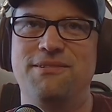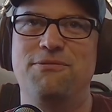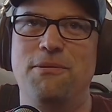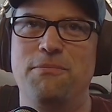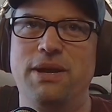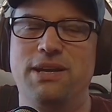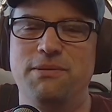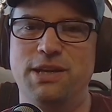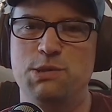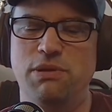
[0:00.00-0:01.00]

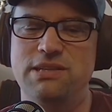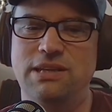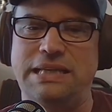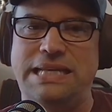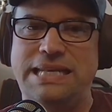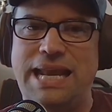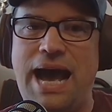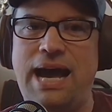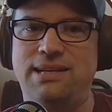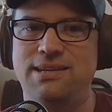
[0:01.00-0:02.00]
explicitly
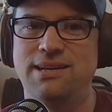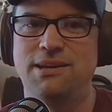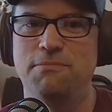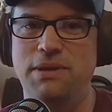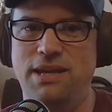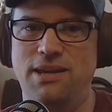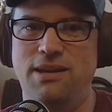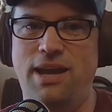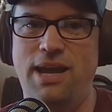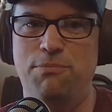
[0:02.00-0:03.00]
not
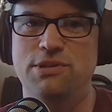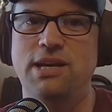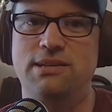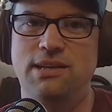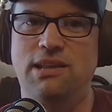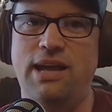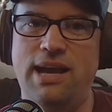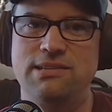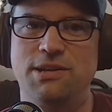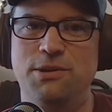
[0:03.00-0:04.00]
being a protected
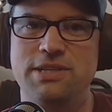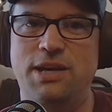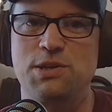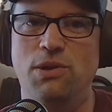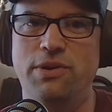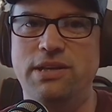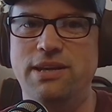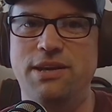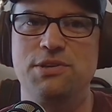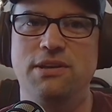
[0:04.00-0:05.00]
class under sexual
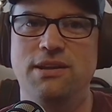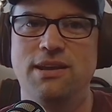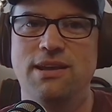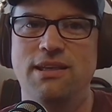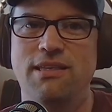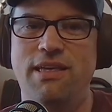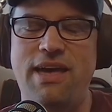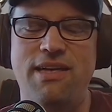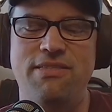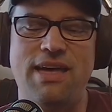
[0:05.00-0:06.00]
orientation.
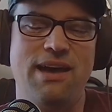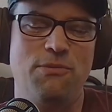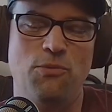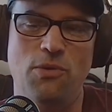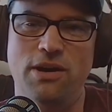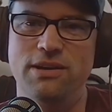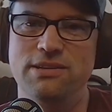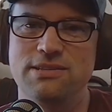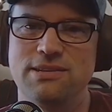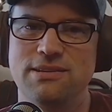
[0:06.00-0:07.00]
That
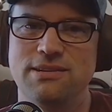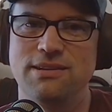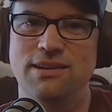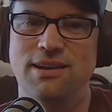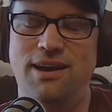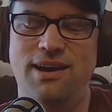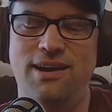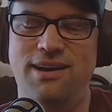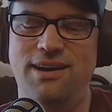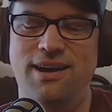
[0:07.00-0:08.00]
was, it